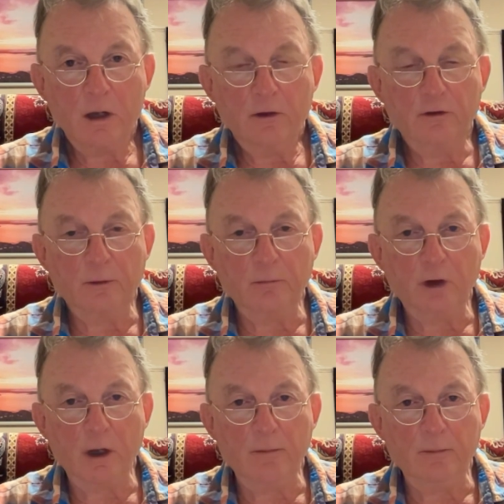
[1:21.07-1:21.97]

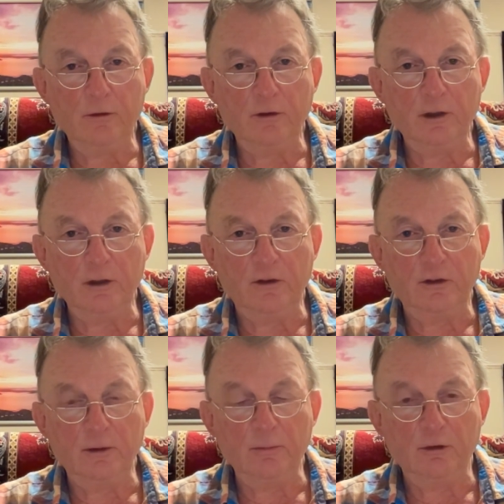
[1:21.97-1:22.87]
Sometimes it
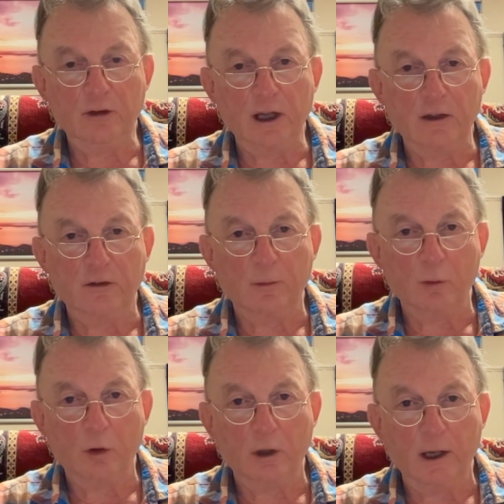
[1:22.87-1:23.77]
seems to get
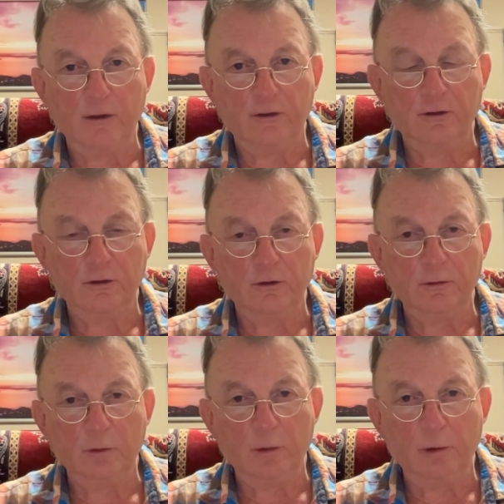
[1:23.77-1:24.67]
somewhat less
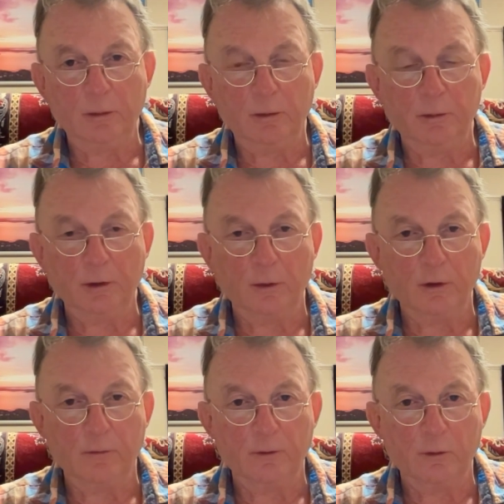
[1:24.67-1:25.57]
when people have been on
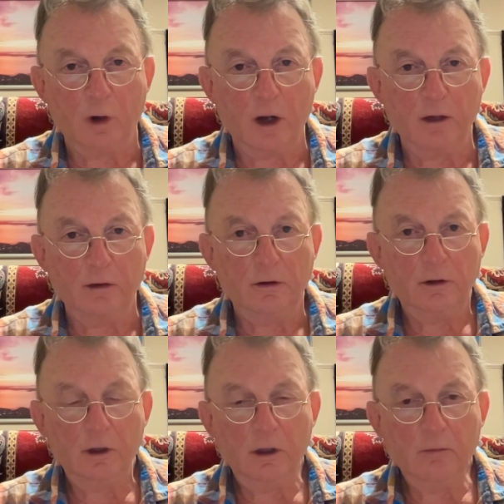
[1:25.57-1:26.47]
it for a while,
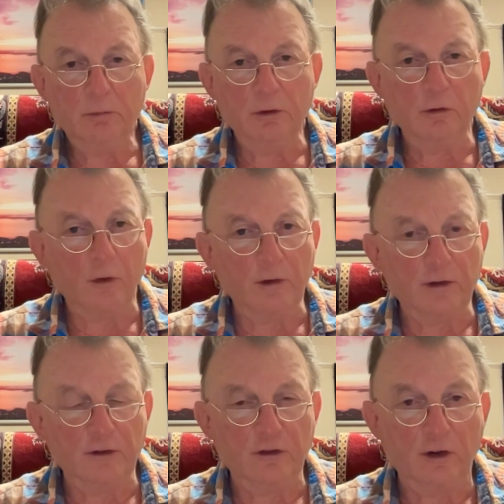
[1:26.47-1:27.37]
but not
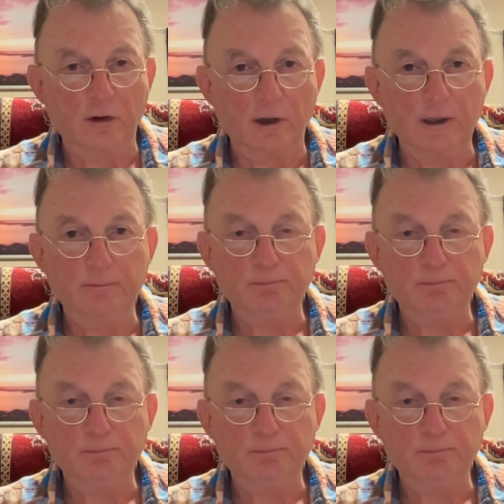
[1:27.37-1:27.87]
necessarily.